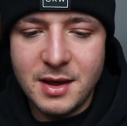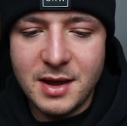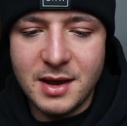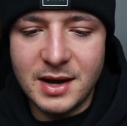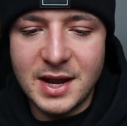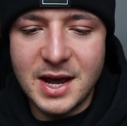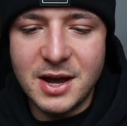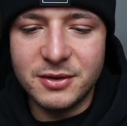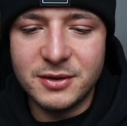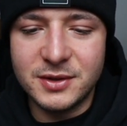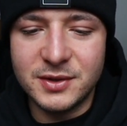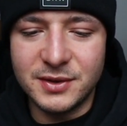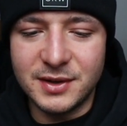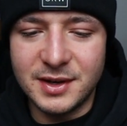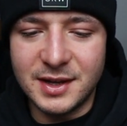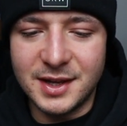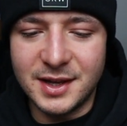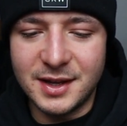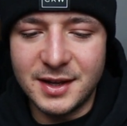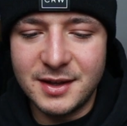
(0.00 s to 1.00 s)
And now to
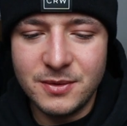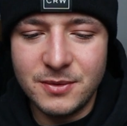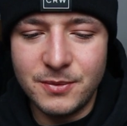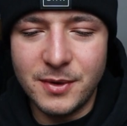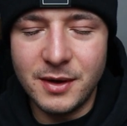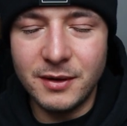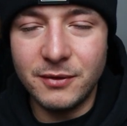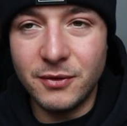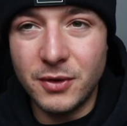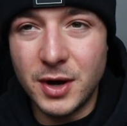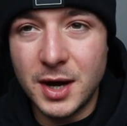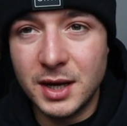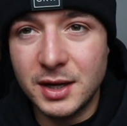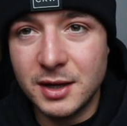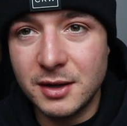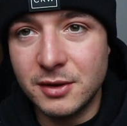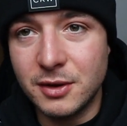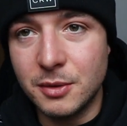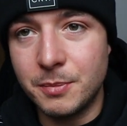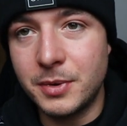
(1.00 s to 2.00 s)
the one
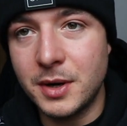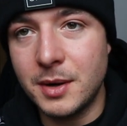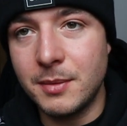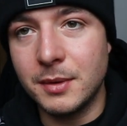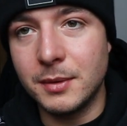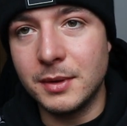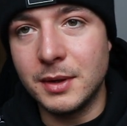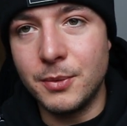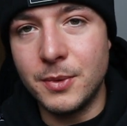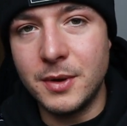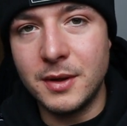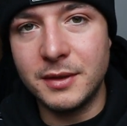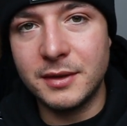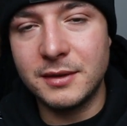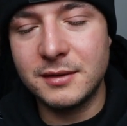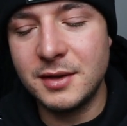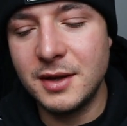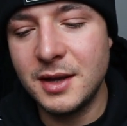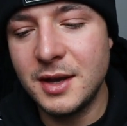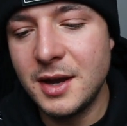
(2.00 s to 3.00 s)
value you probably
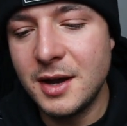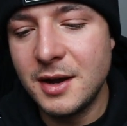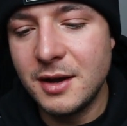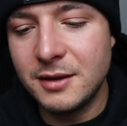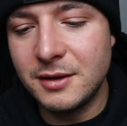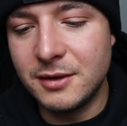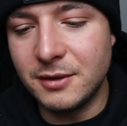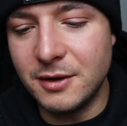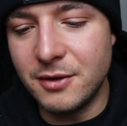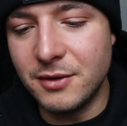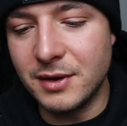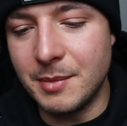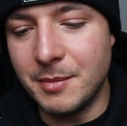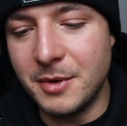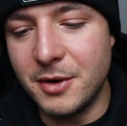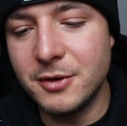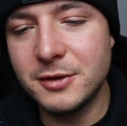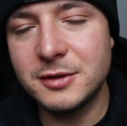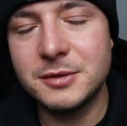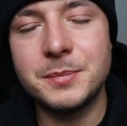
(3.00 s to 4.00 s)
want to know the
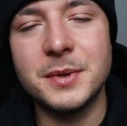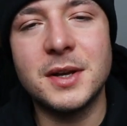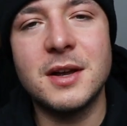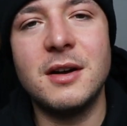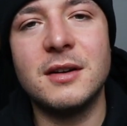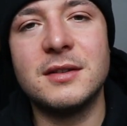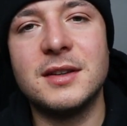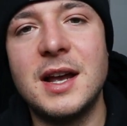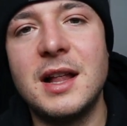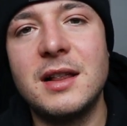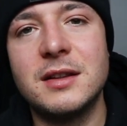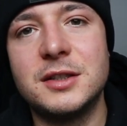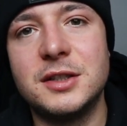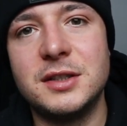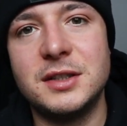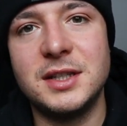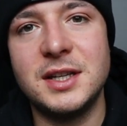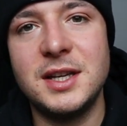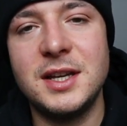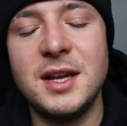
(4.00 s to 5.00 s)
most, because
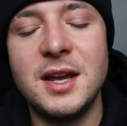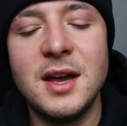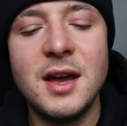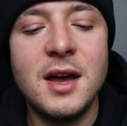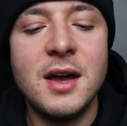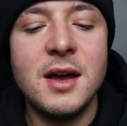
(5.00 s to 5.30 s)
LGD